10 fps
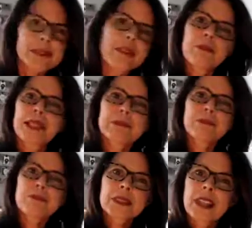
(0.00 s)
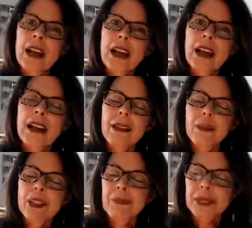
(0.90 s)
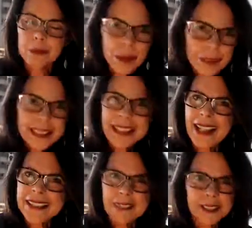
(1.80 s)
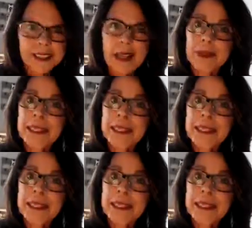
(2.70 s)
We've been wounded at different times.